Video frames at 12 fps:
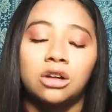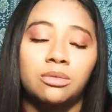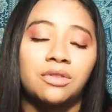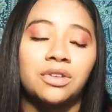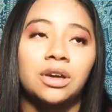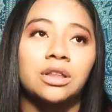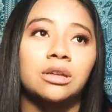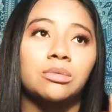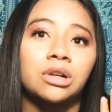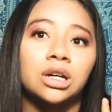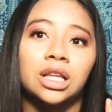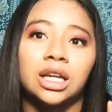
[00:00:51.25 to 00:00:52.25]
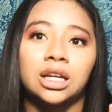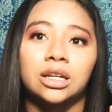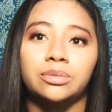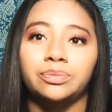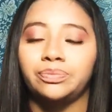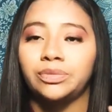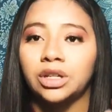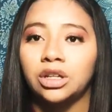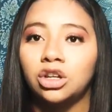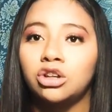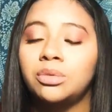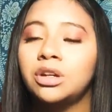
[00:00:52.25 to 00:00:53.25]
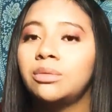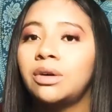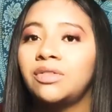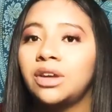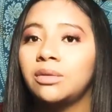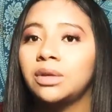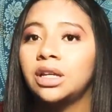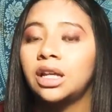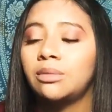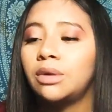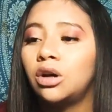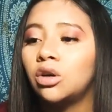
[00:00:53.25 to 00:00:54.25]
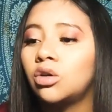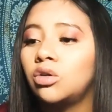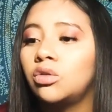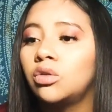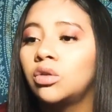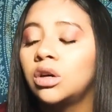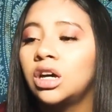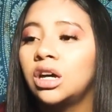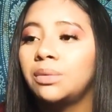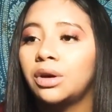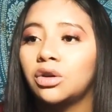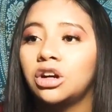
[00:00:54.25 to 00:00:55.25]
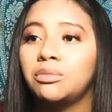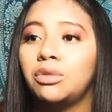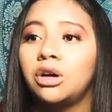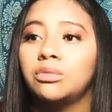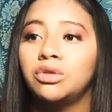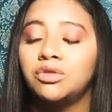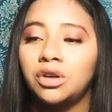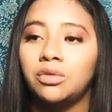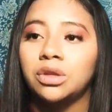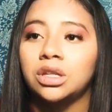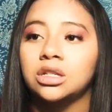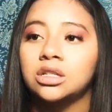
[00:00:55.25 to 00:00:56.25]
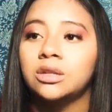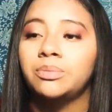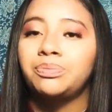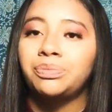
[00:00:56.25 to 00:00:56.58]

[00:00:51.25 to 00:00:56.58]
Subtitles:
my family, but like a little bit of my family, like my uncle, my grandpa, moved in with us.